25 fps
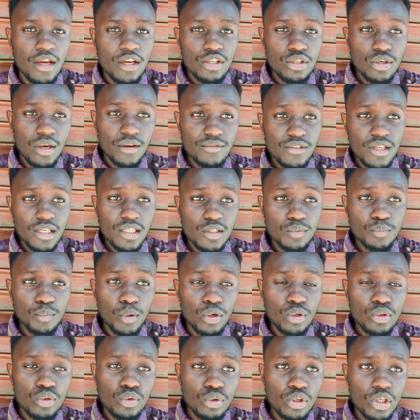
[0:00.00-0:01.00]
so i've just
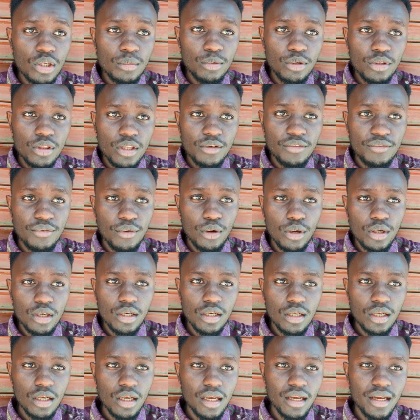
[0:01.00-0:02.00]
spoke to him on the phone
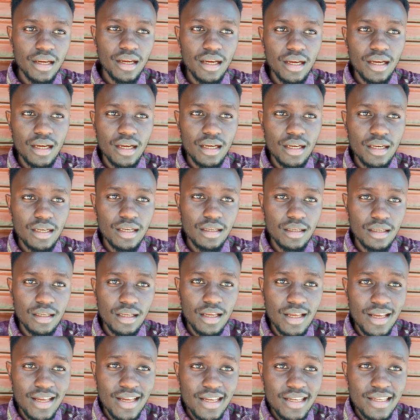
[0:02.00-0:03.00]
and
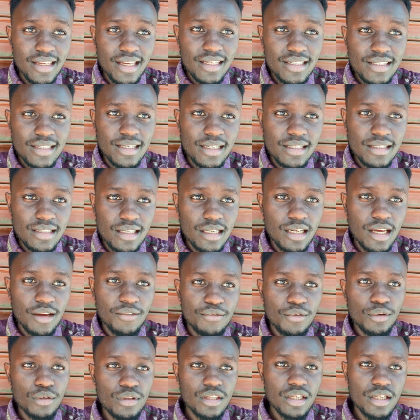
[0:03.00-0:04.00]
he has listed a
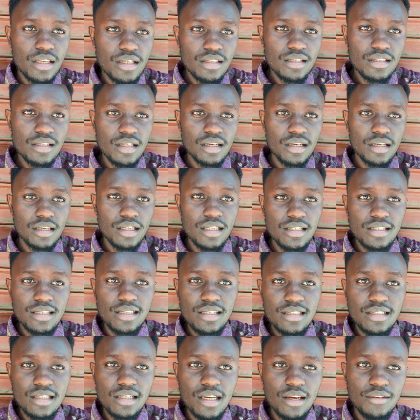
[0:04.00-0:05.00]
few things he has
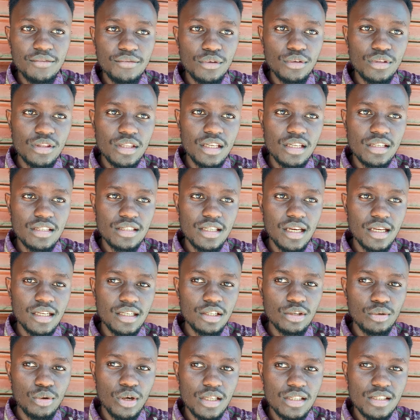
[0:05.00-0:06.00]
listed a few things that
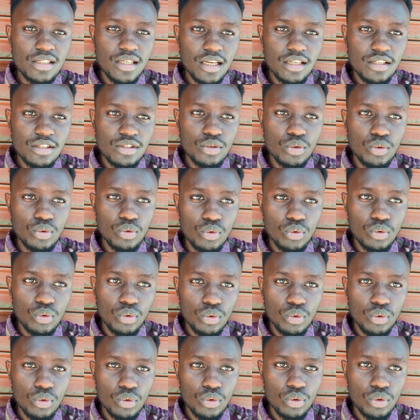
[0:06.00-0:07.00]
he wants us to
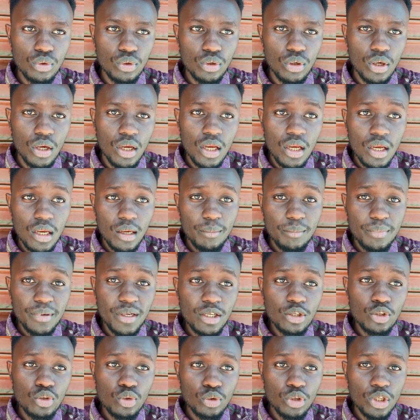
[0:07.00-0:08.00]

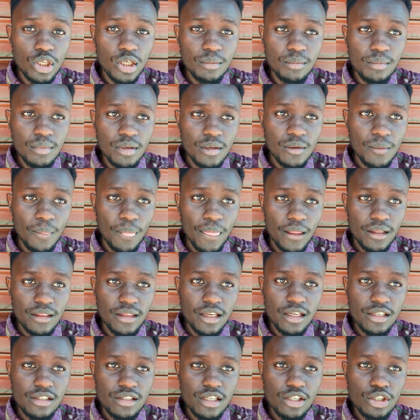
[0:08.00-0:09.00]
bring to him
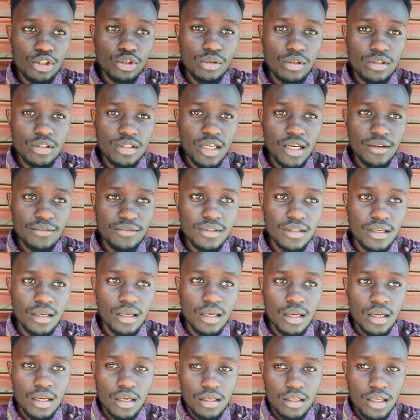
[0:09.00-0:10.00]
the essential stuffs
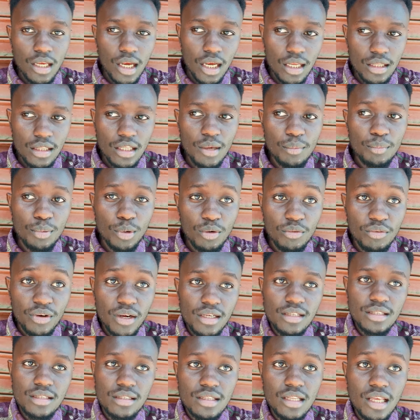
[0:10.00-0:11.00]
yeah they
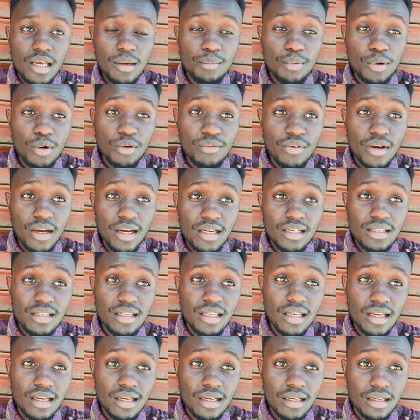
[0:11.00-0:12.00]
provide they provide
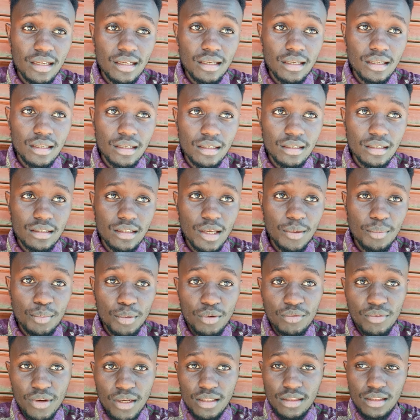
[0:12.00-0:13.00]
the, uh, they
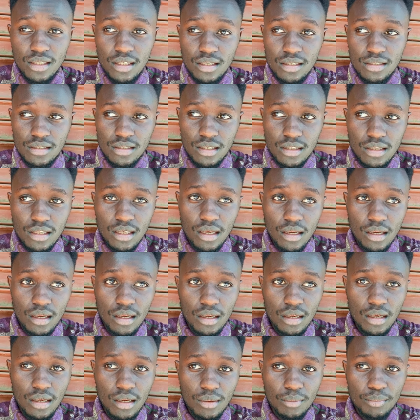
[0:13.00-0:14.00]
provide things in
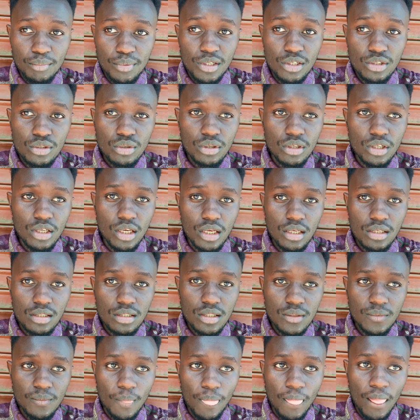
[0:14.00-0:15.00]
the prison yes